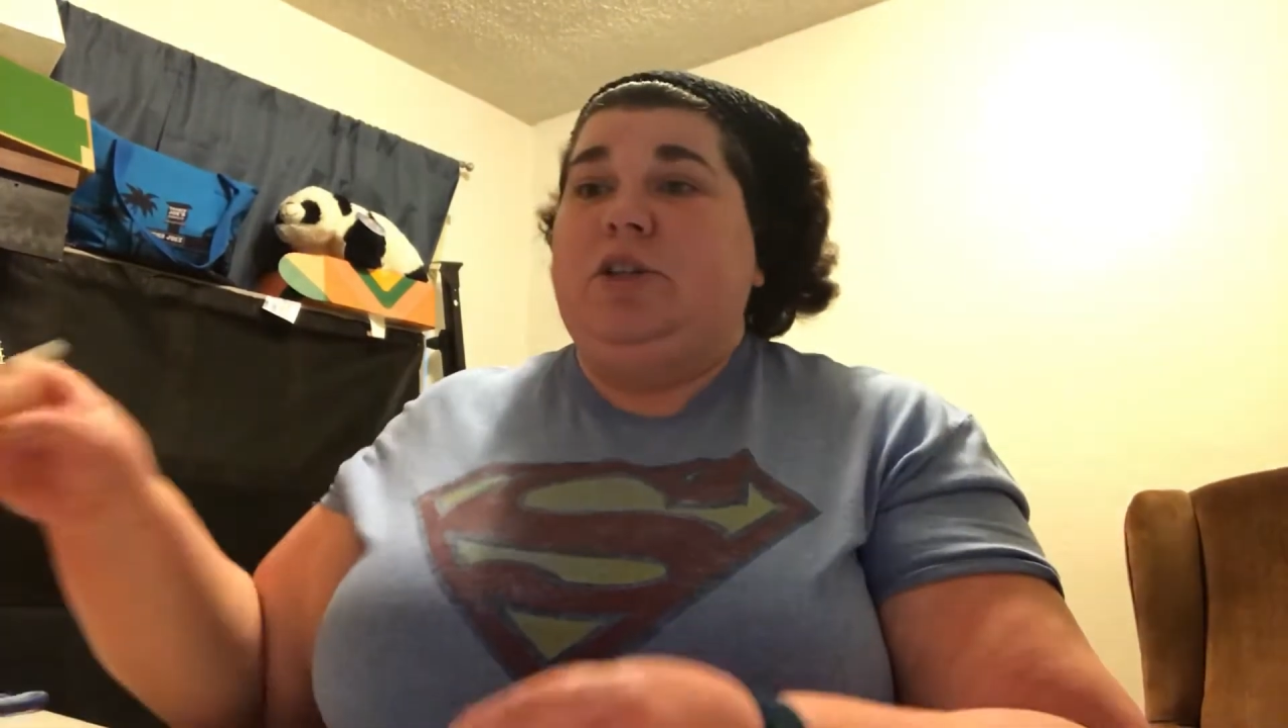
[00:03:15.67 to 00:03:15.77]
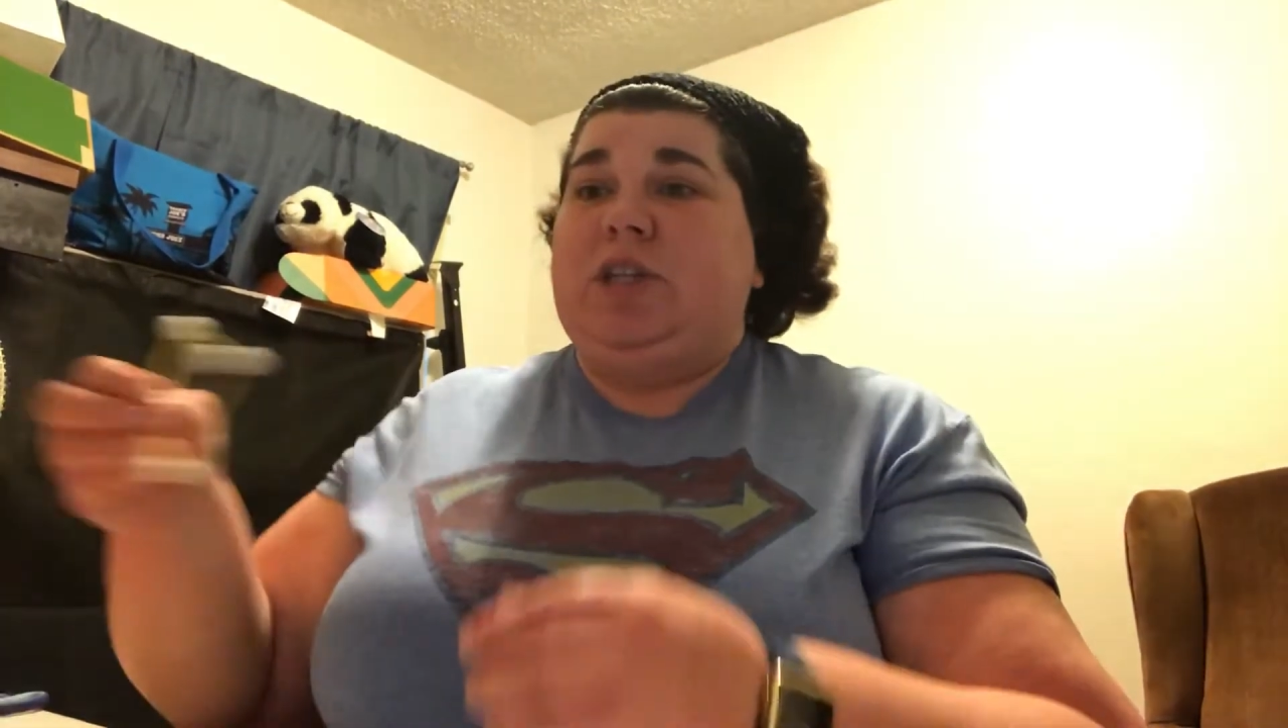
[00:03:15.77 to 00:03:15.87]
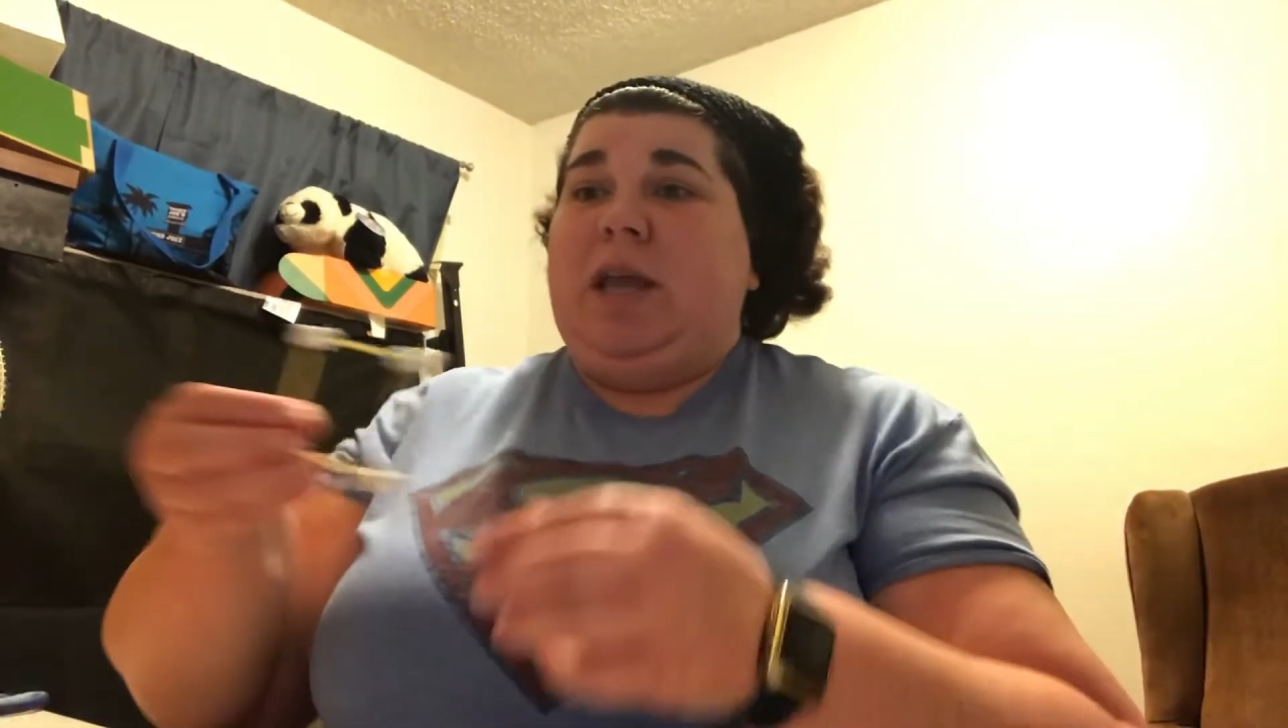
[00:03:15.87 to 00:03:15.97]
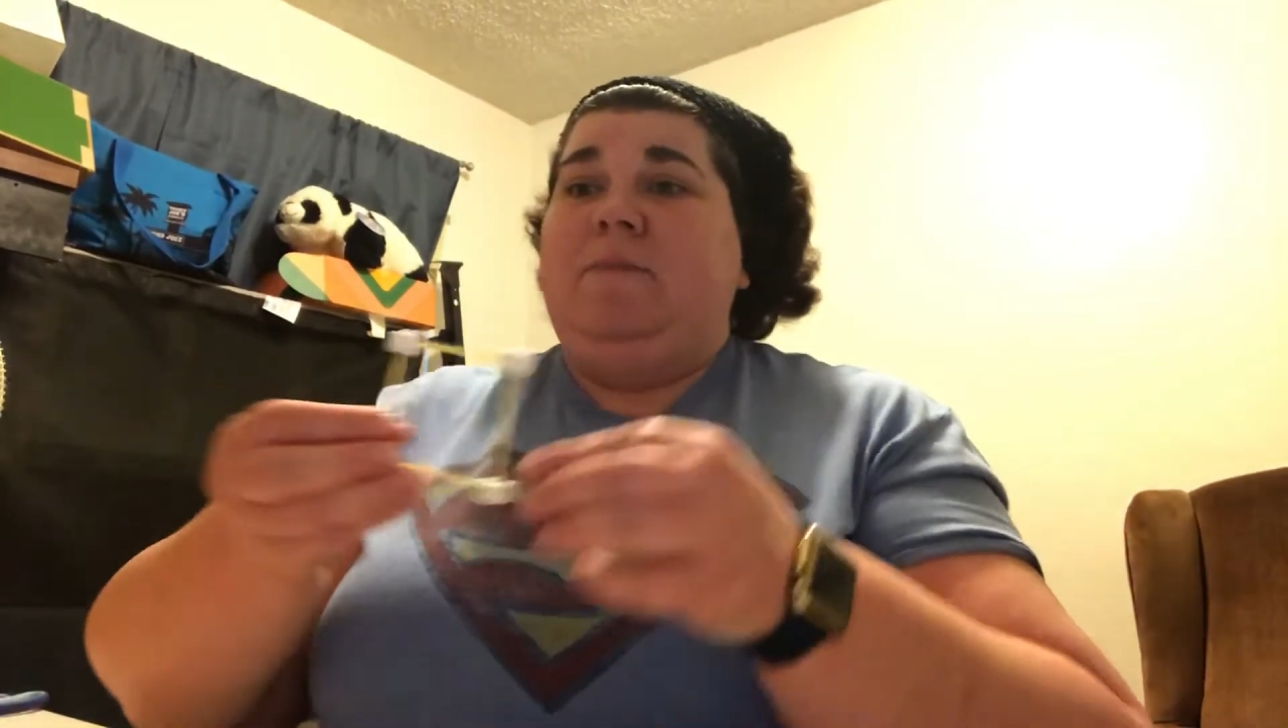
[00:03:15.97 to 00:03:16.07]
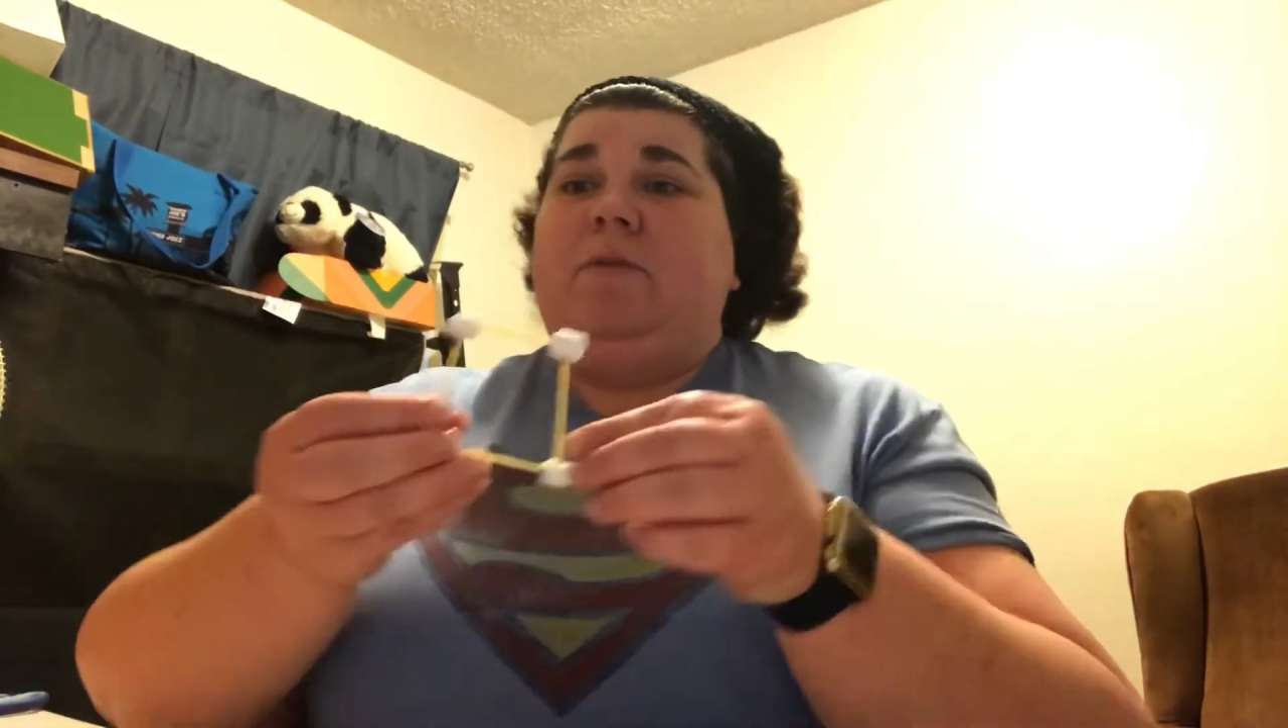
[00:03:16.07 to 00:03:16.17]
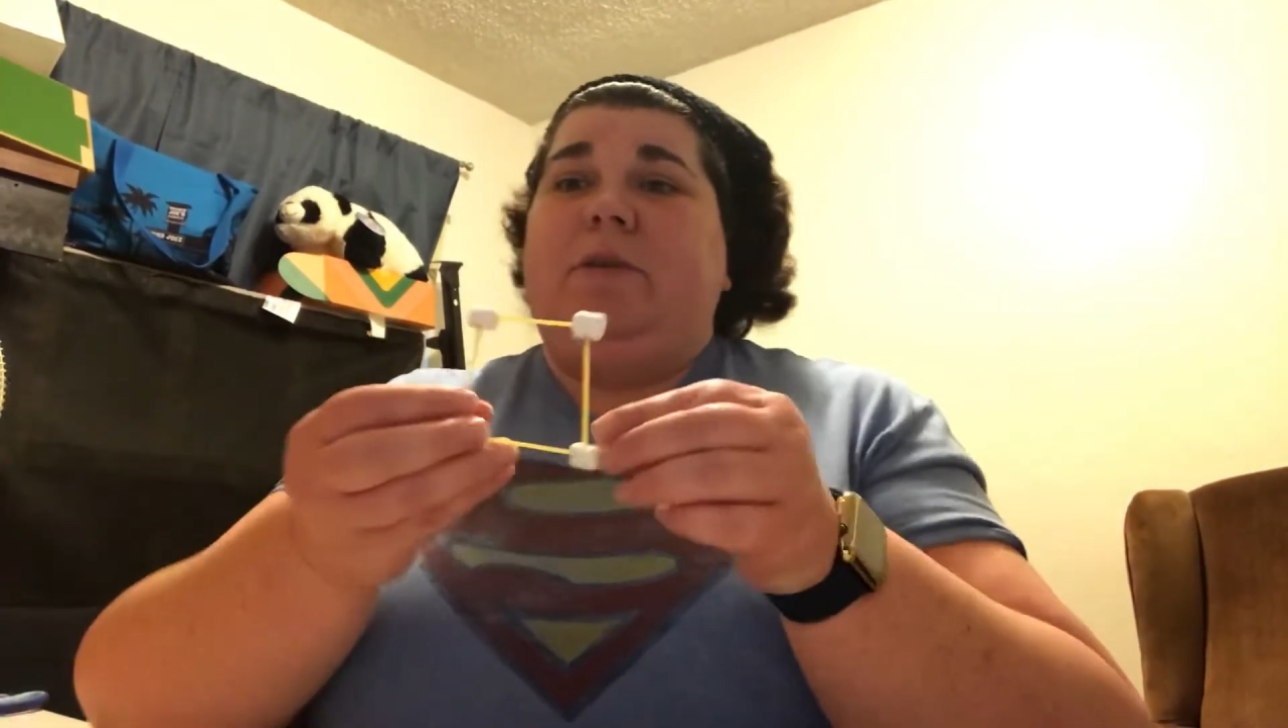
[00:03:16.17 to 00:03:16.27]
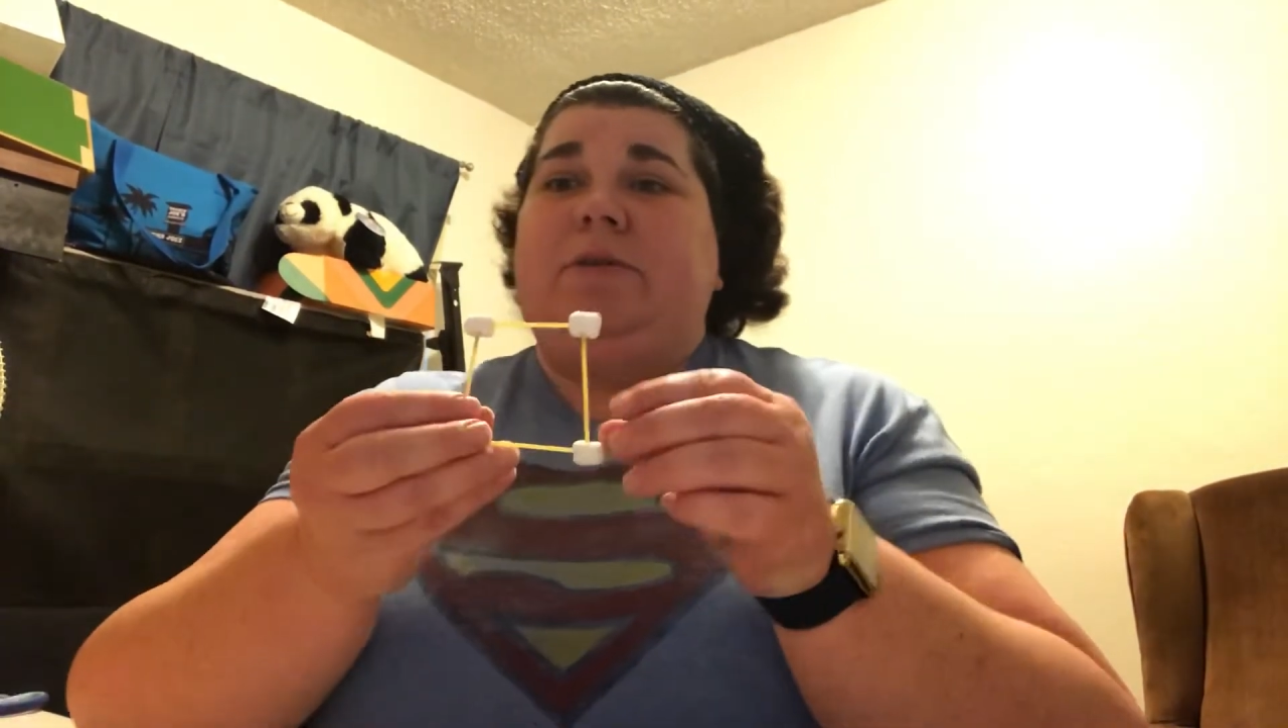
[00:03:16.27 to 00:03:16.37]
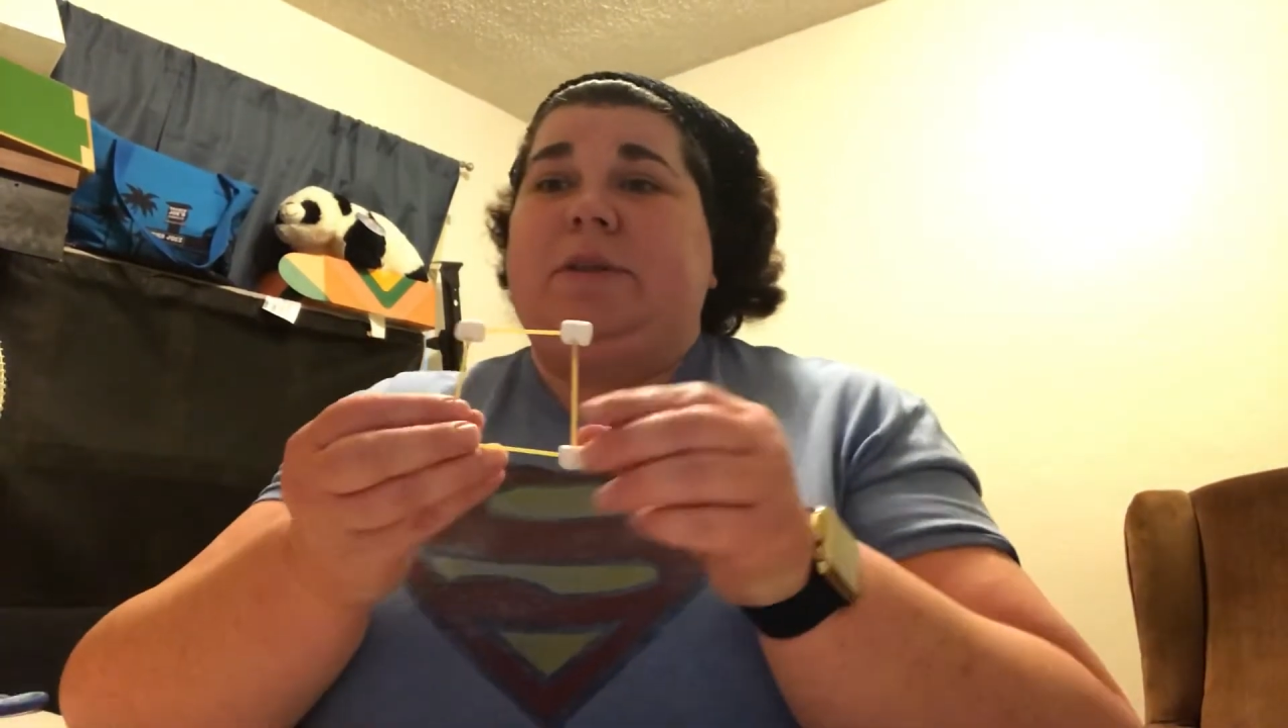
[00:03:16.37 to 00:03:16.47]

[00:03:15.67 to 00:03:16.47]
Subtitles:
shape for those